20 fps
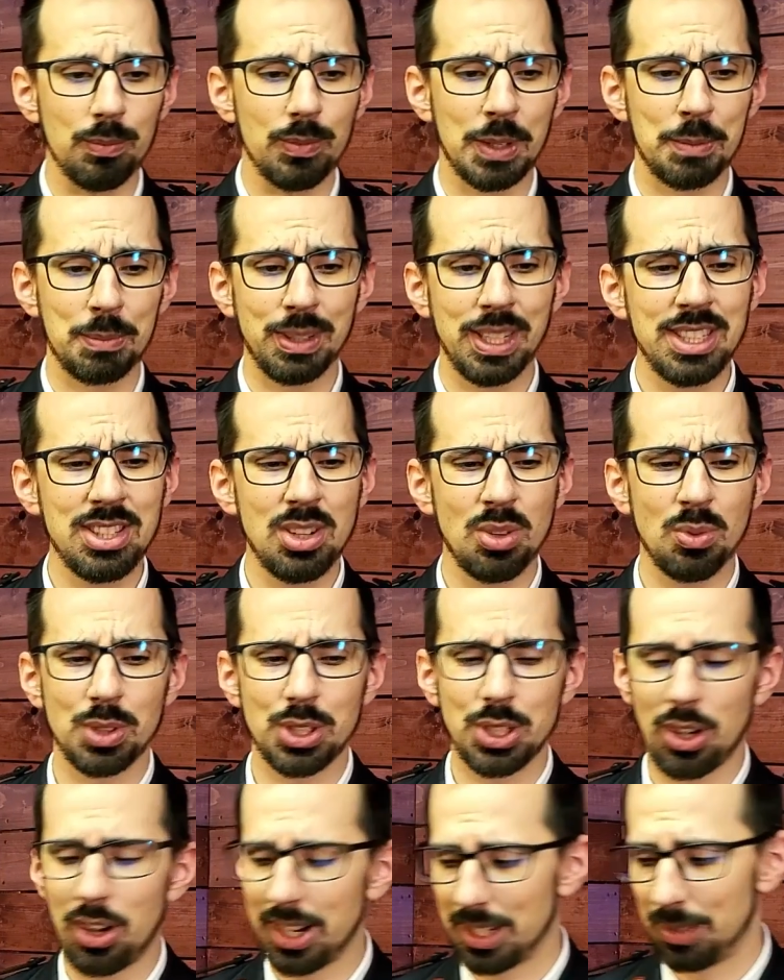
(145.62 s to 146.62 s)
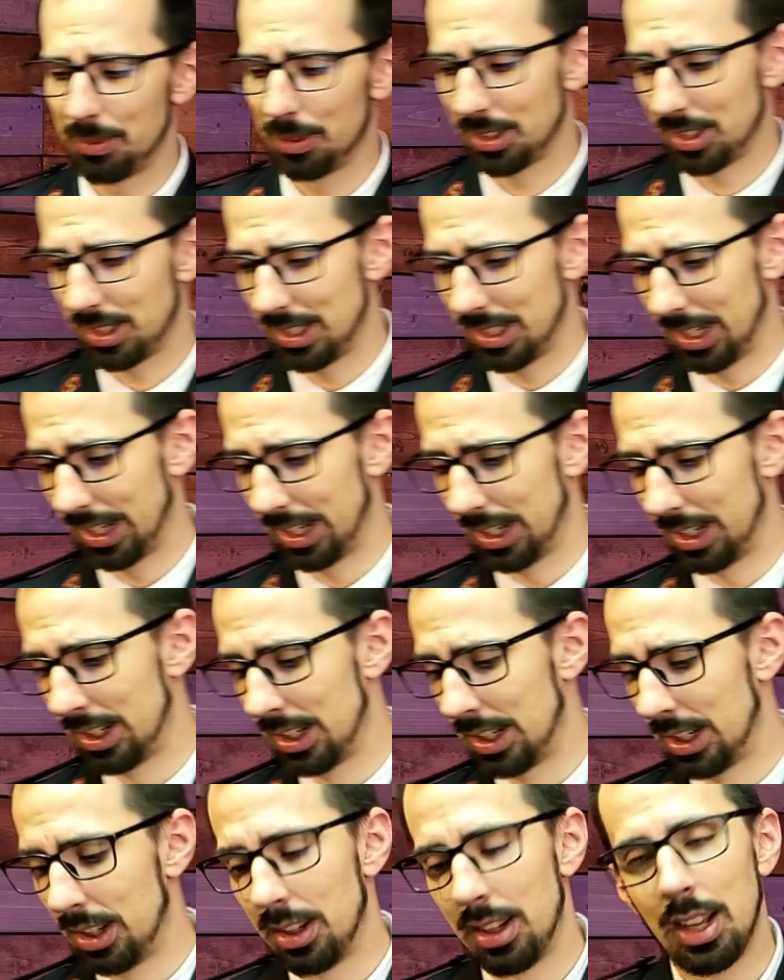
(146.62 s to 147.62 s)
But that's not what we're talking about today.
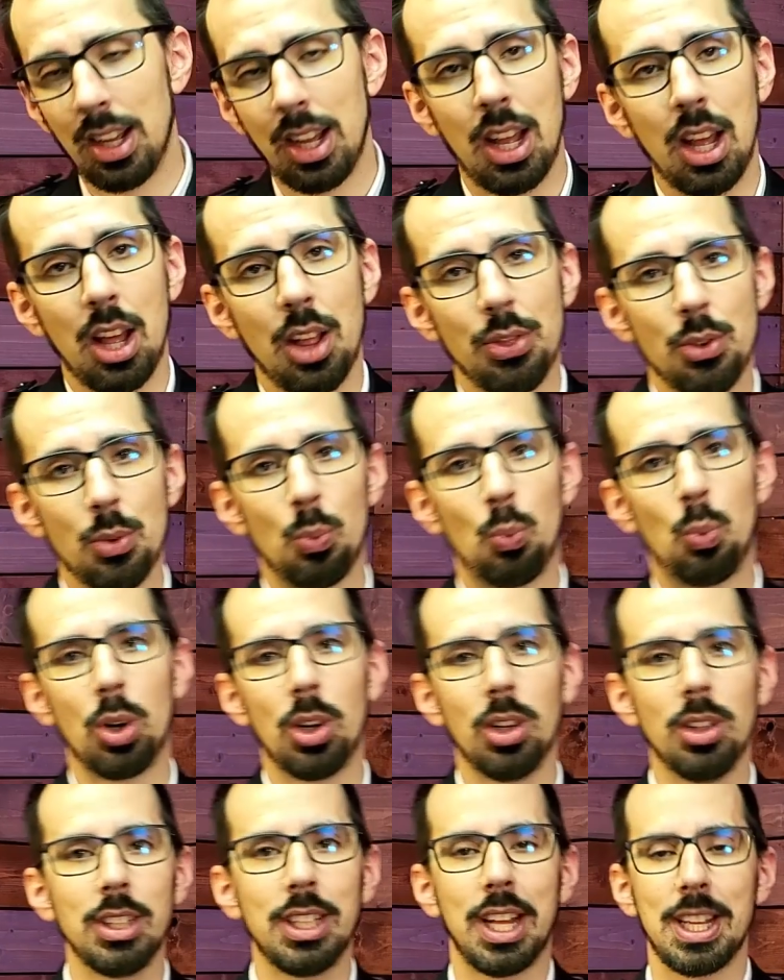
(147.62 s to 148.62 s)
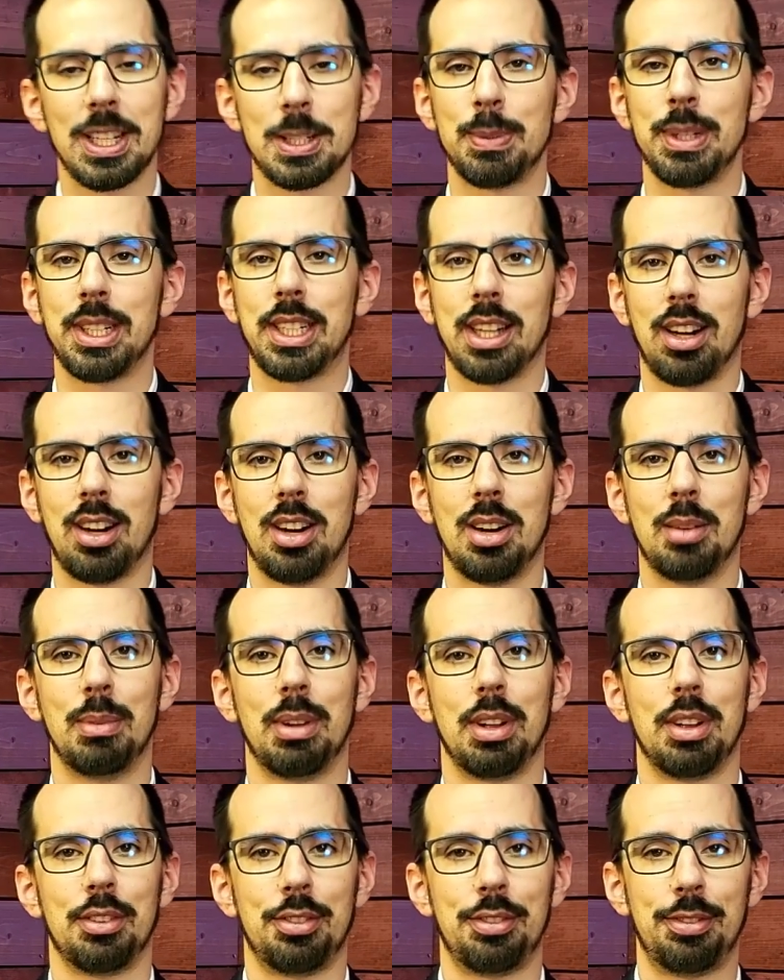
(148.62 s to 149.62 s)
The world has
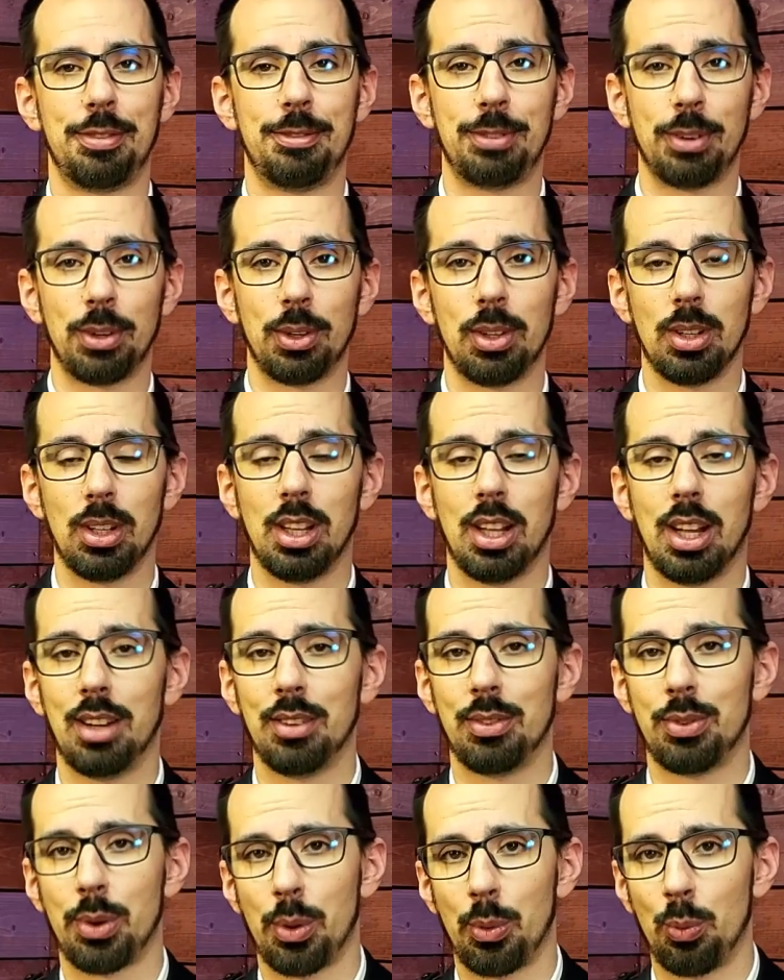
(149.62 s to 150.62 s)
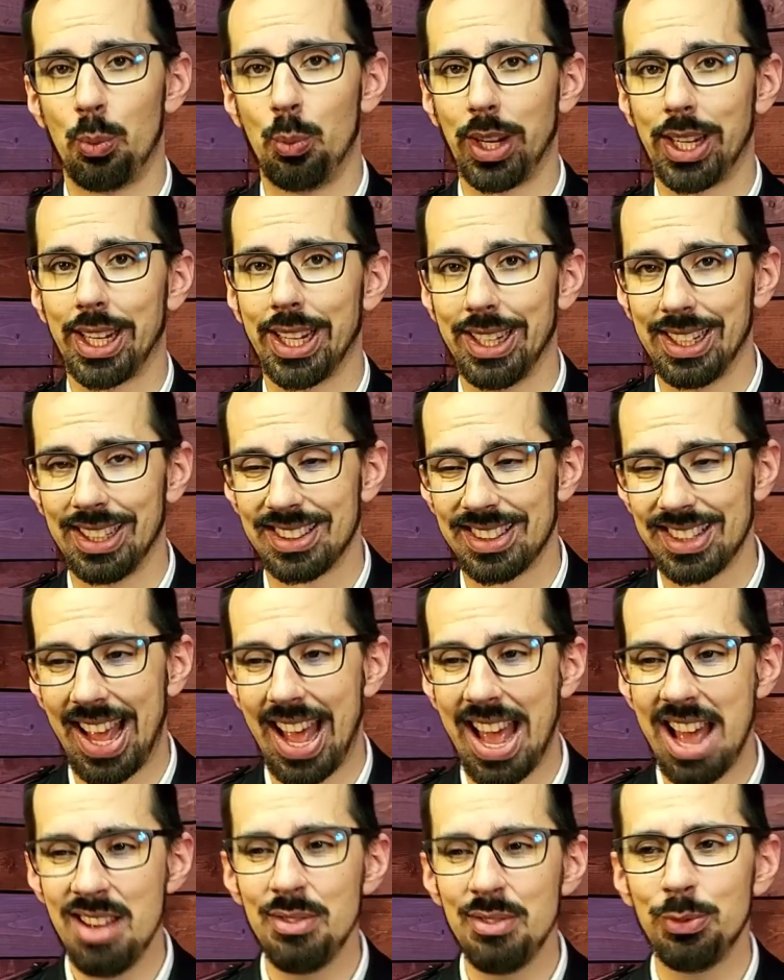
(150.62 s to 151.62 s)
become full of wickedness.
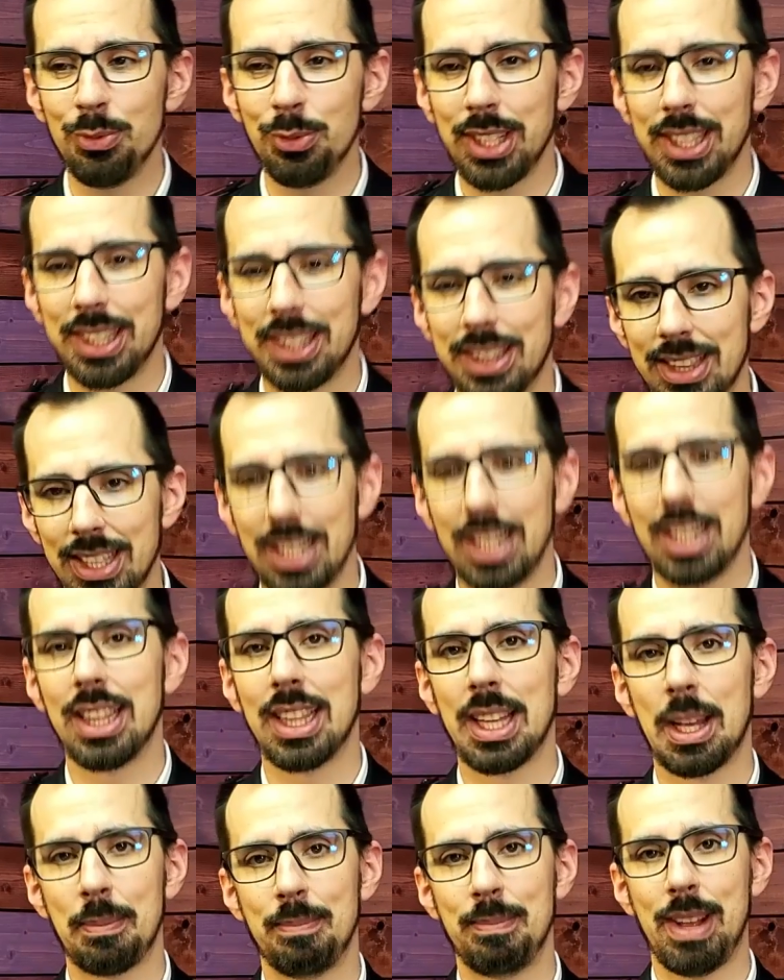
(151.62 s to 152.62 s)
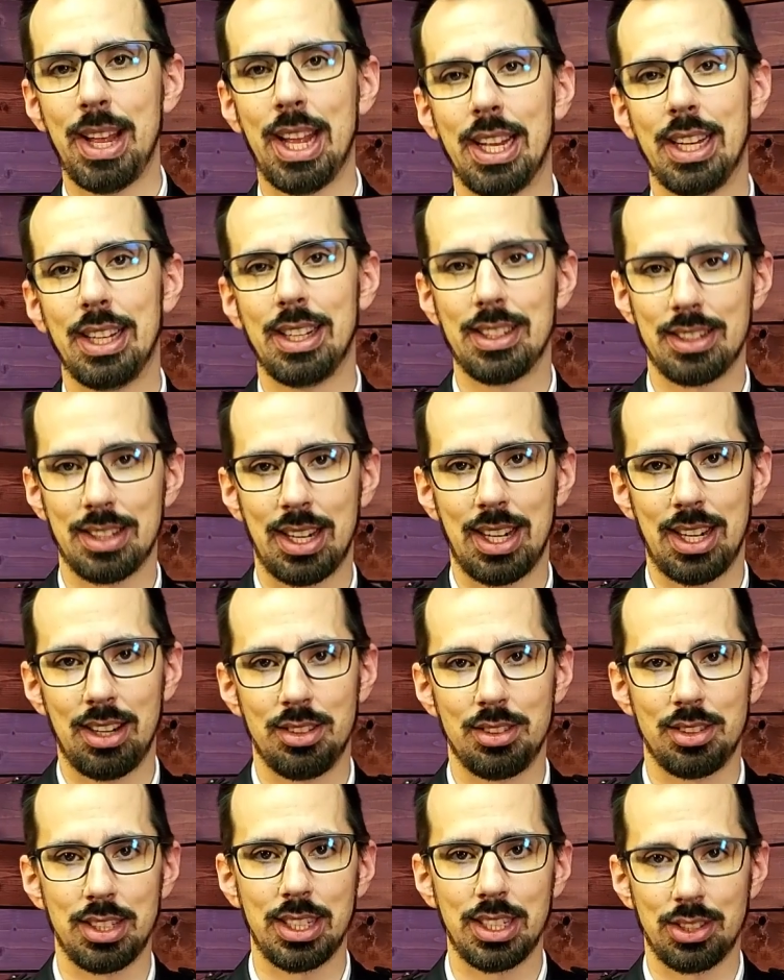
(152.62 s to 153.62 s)
Everything that man
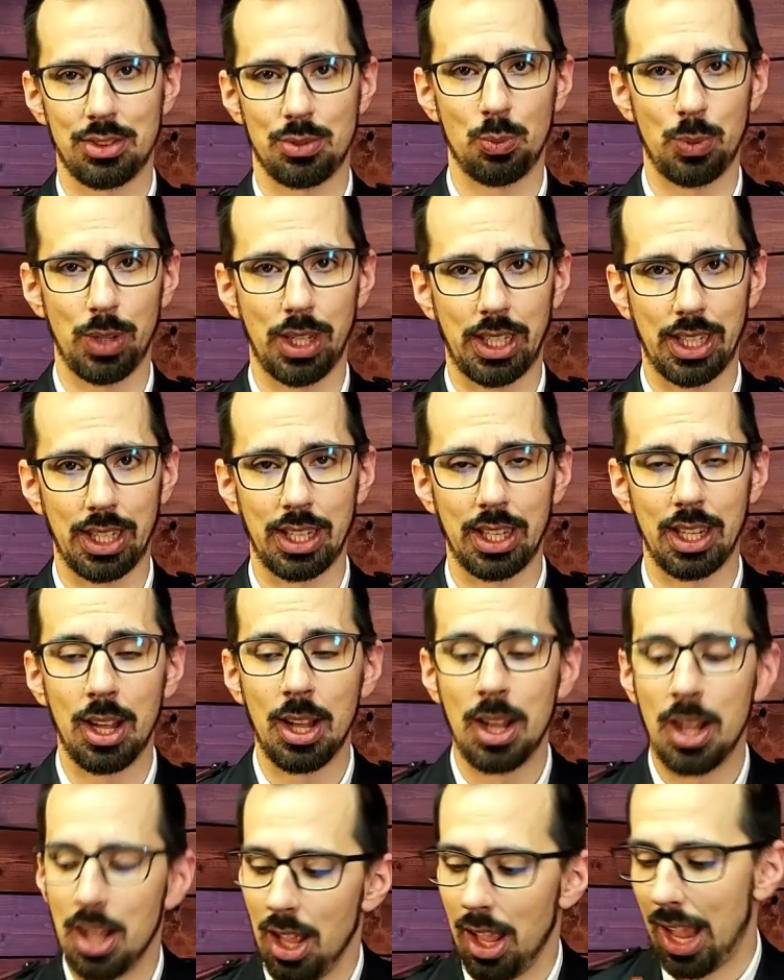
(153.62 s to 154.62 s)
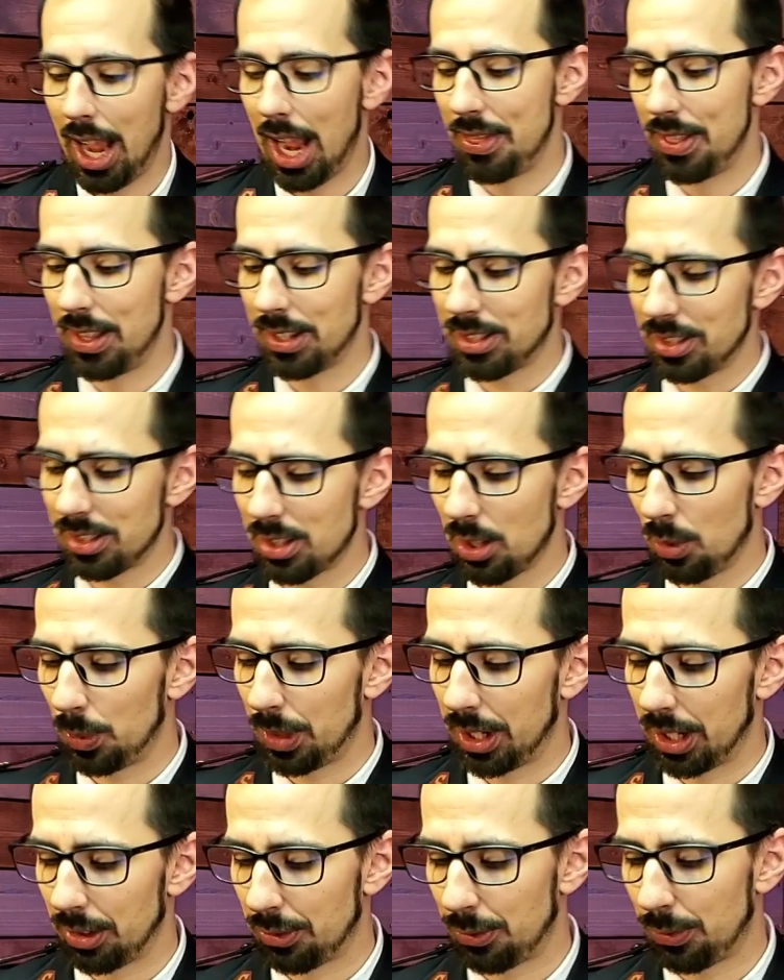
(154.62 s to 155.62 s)
desires is wicked. And this is a
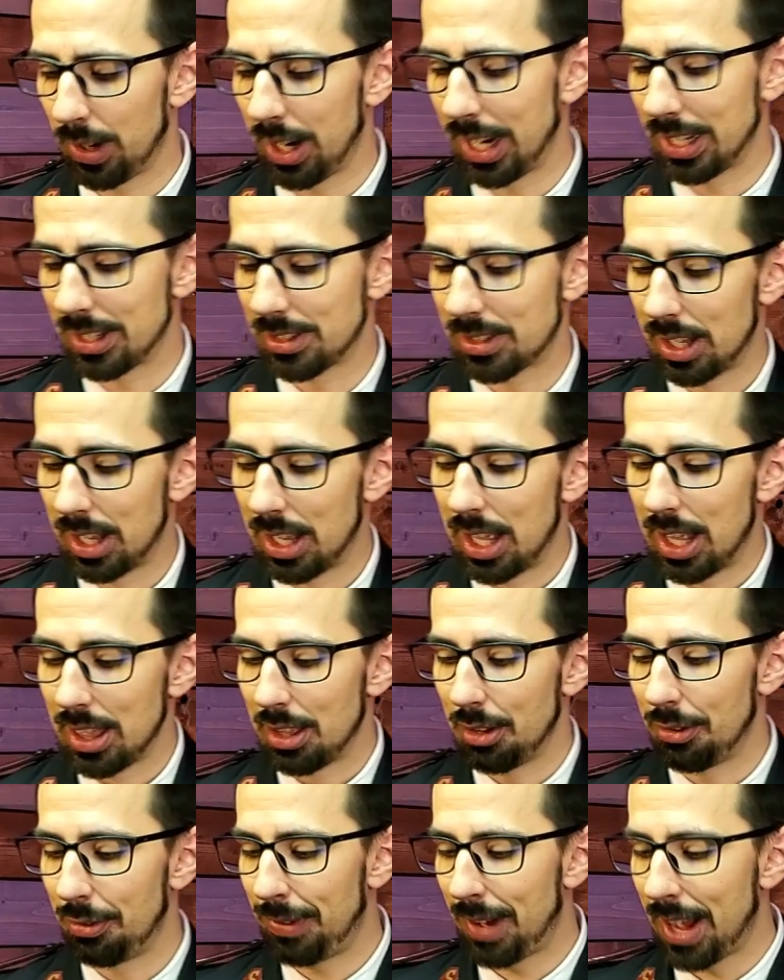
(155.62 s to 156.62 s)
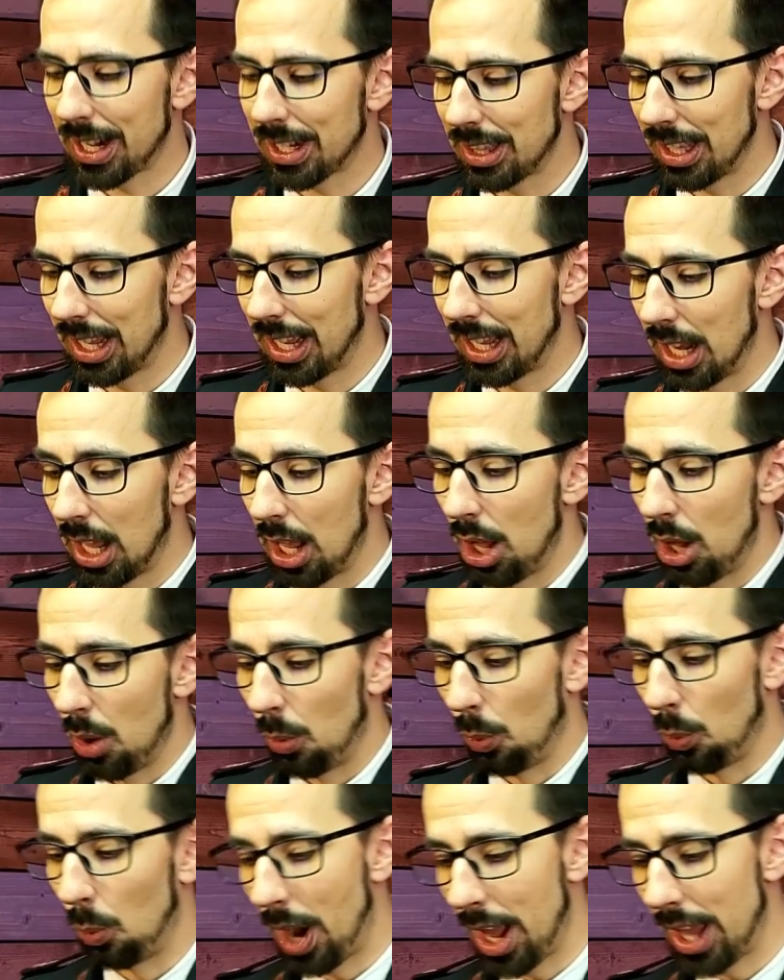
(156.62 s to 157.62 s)
weird phrase. The fact that
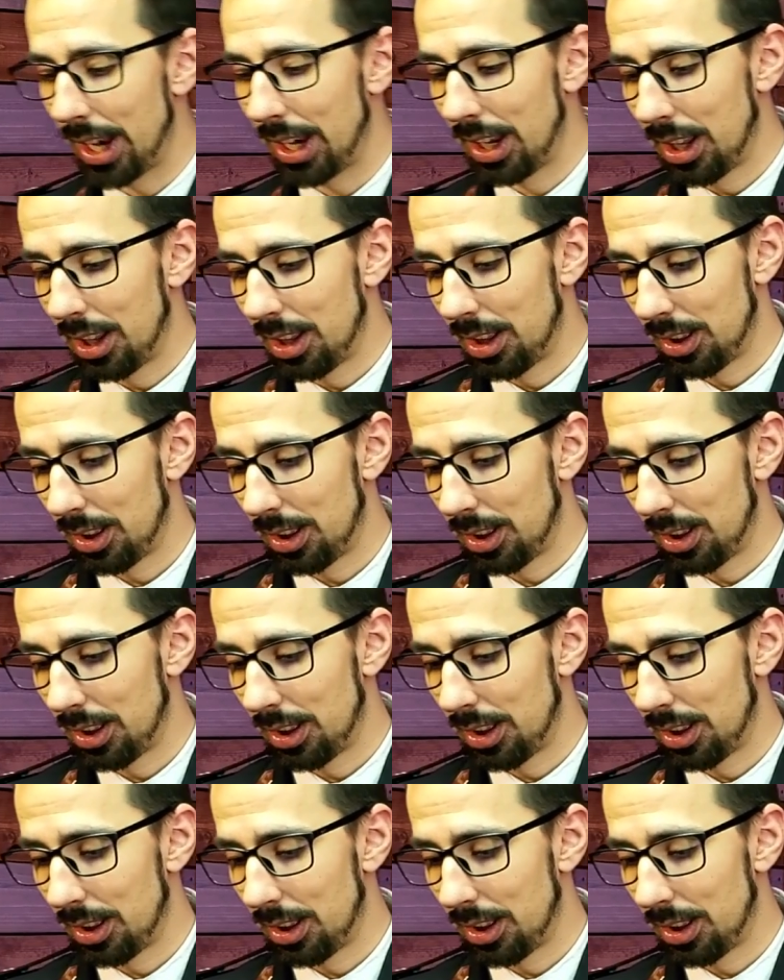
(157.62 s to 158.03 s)
when